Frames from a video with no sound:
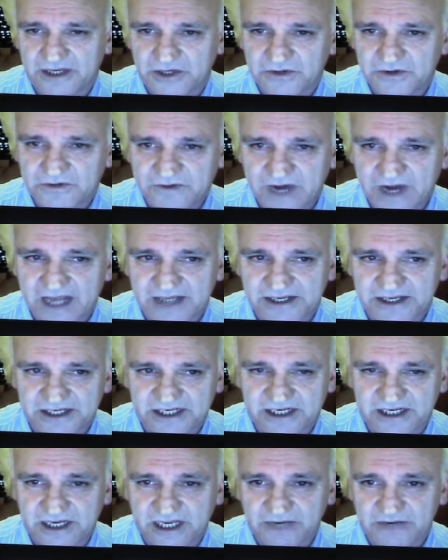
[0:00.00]
to
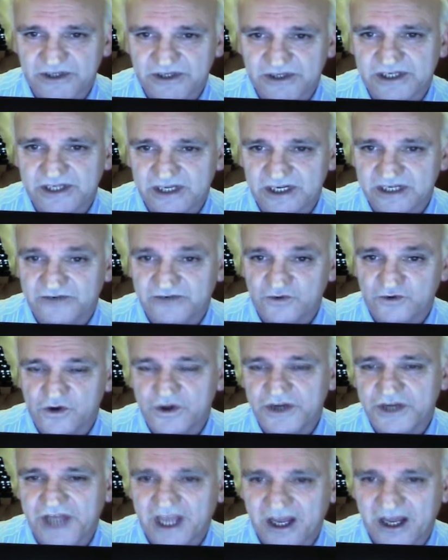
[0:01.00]
France, and he was still in
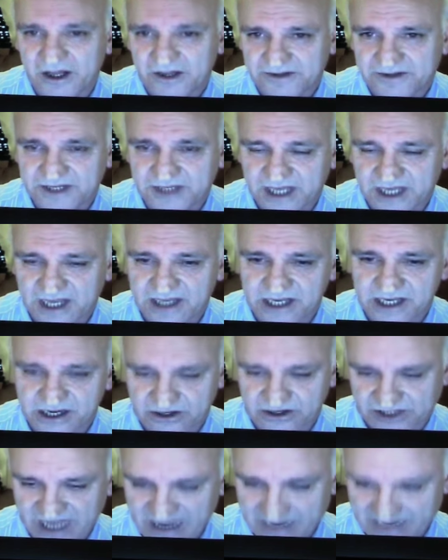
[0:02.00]
rude health 10
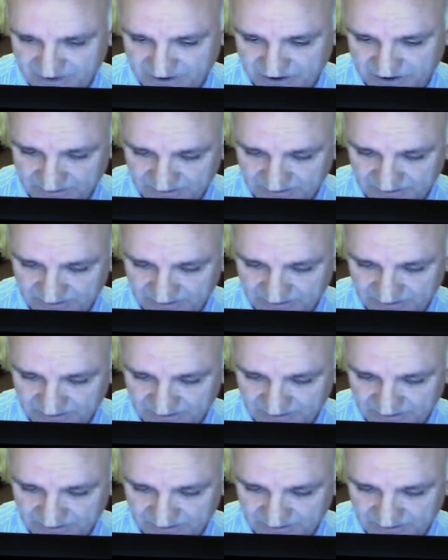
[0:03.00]
years after.